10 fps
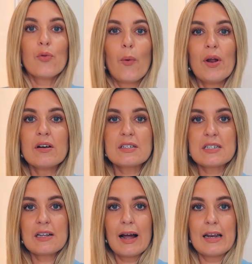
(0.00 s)
although it looks
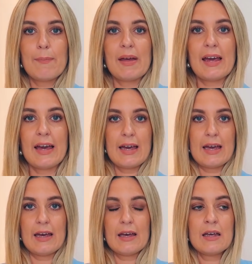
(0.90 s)
slightly big
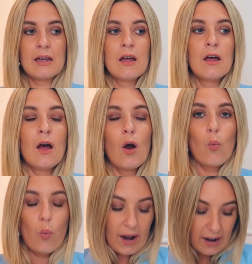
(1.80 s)
here,
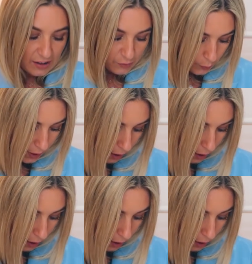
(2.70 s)
when I do